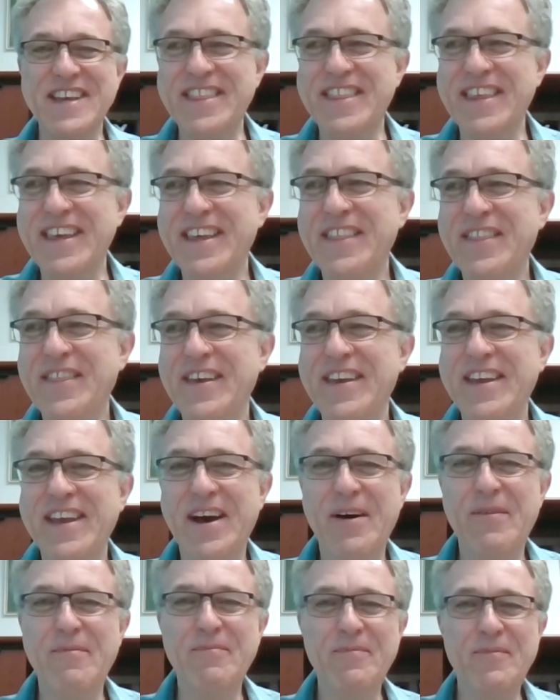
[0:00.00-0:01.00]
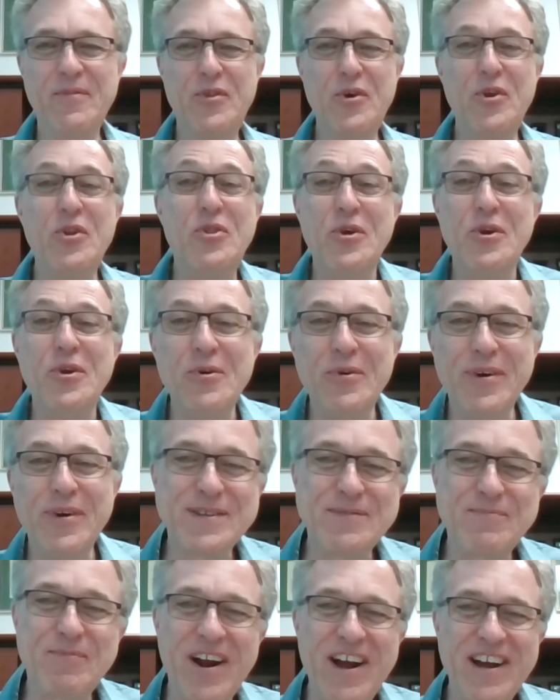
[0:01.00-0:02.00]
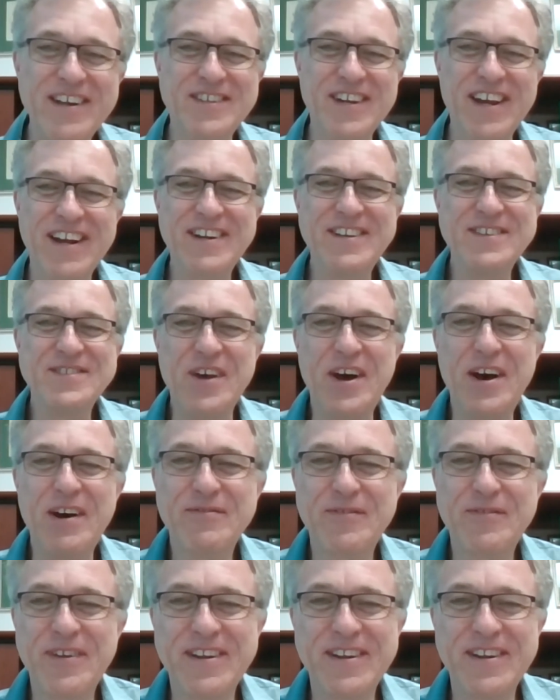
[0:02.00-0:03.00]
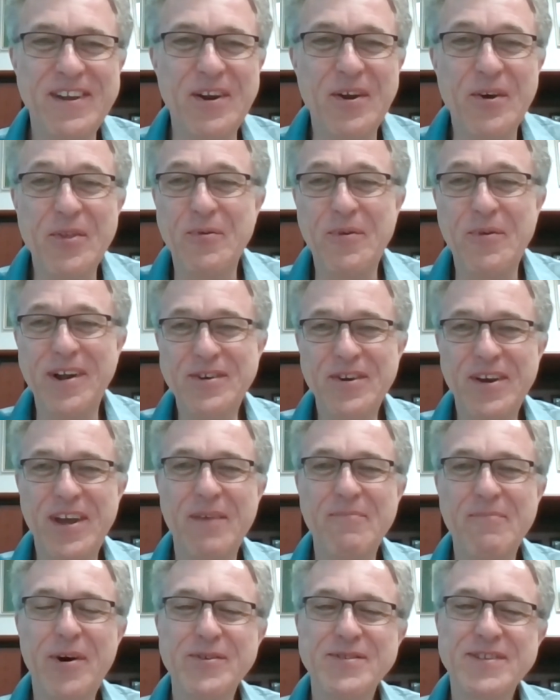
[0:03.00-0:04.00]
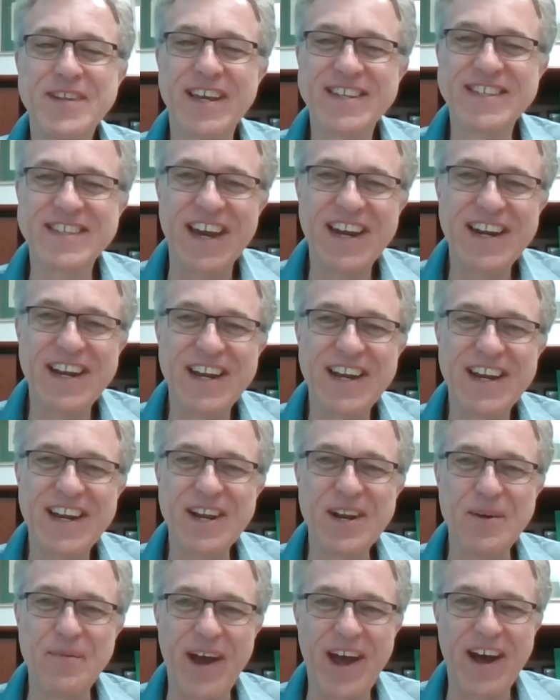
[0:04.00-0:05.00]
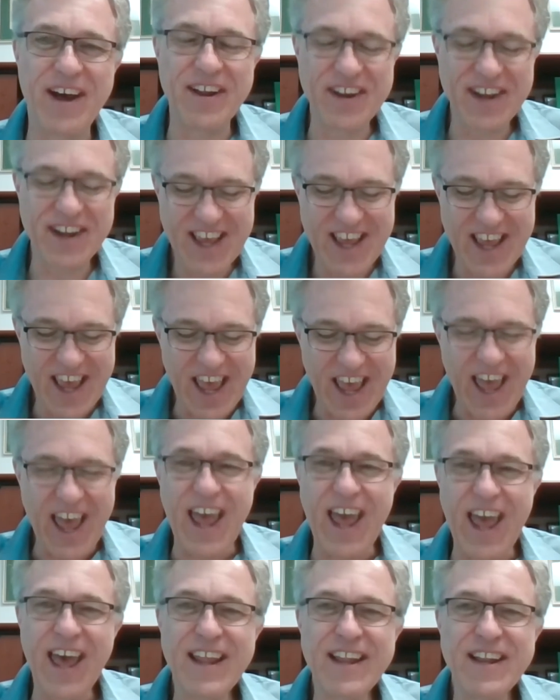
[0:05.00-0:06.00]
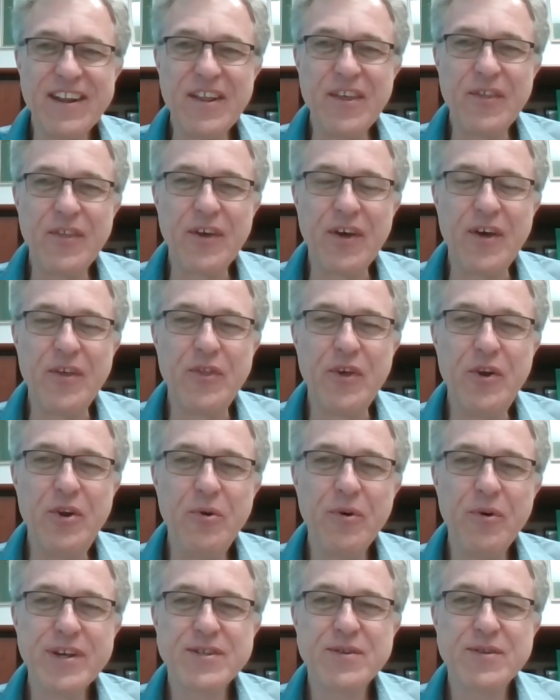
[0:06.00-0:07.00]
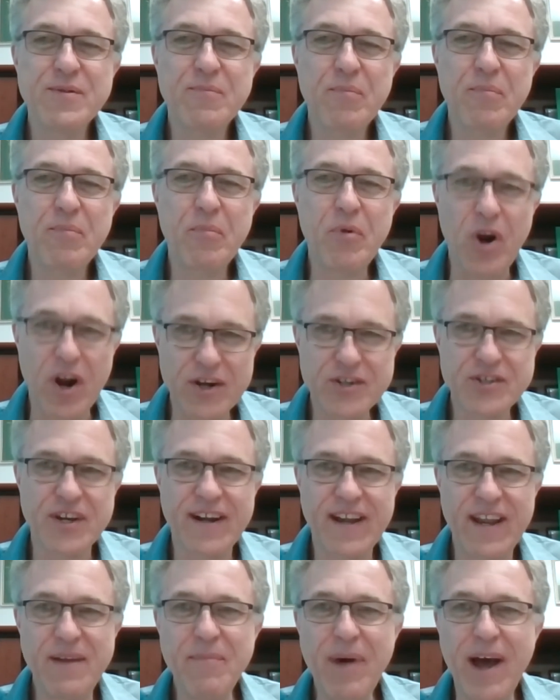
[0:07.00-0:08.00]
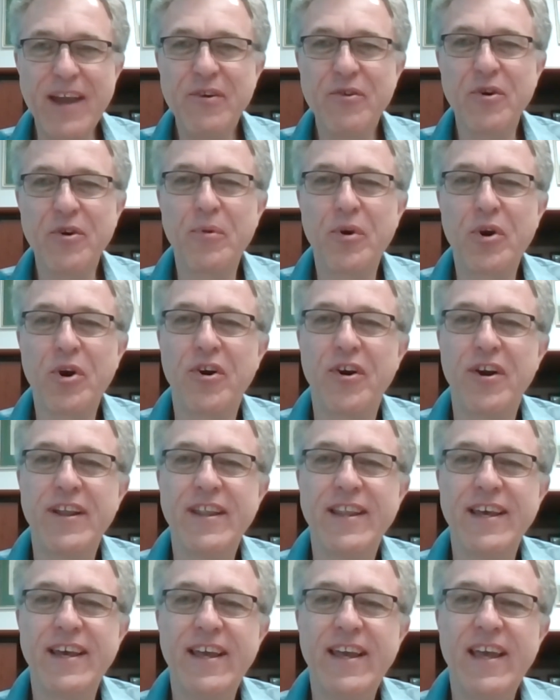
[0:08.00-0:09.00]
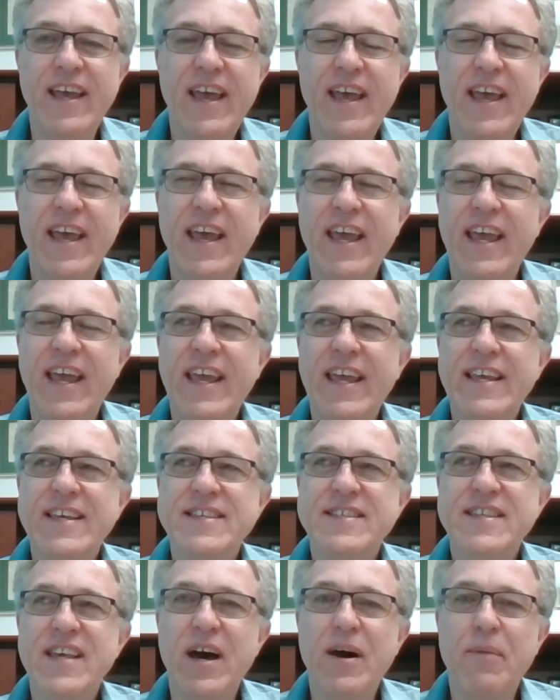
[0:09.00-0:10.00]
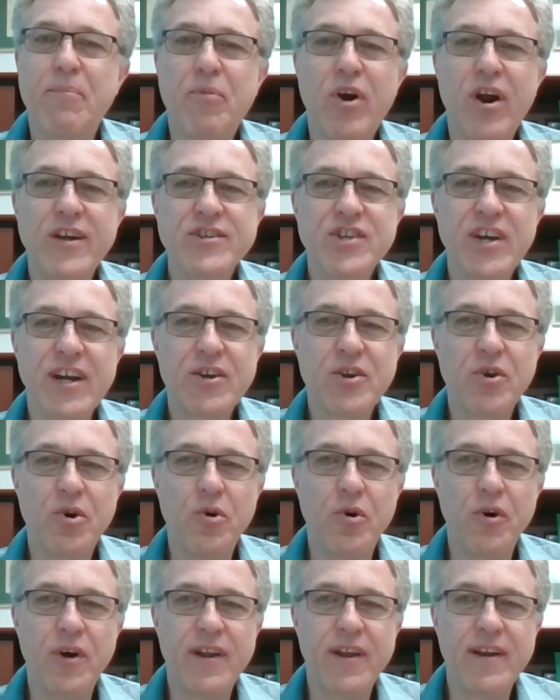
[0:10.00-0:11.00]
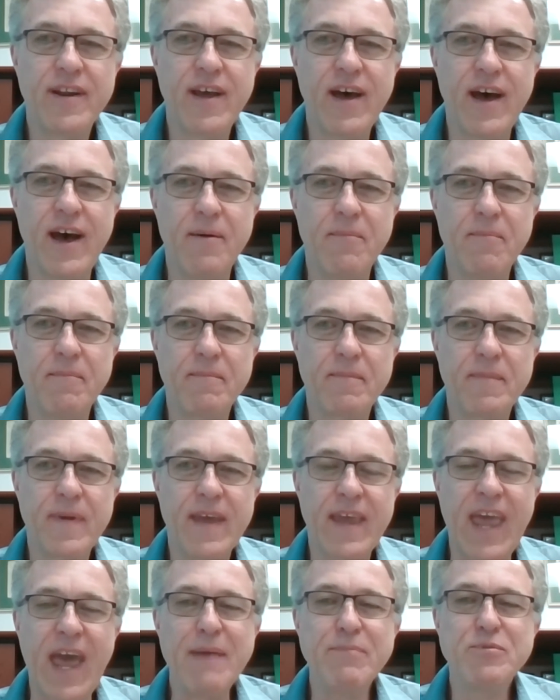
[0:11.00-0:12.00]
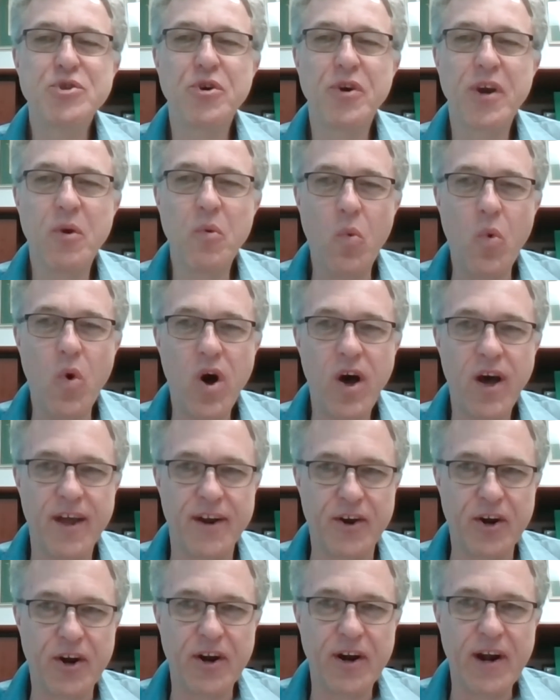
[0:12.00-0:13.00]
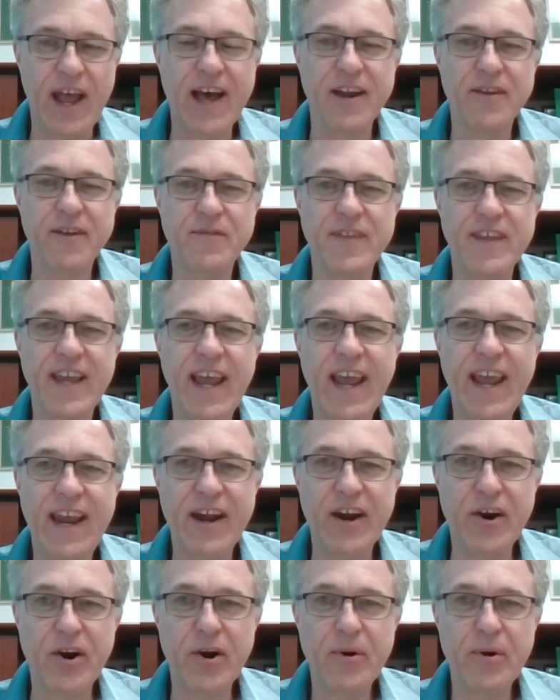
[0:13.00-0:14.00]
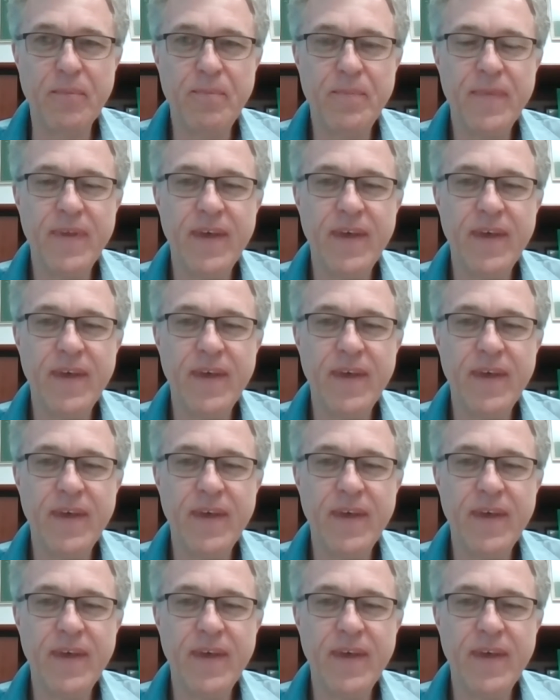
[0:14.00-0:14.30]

I think the newest project is often, the one you get most excited about. And the newest project in my group currently is a project on capturing water out of the air.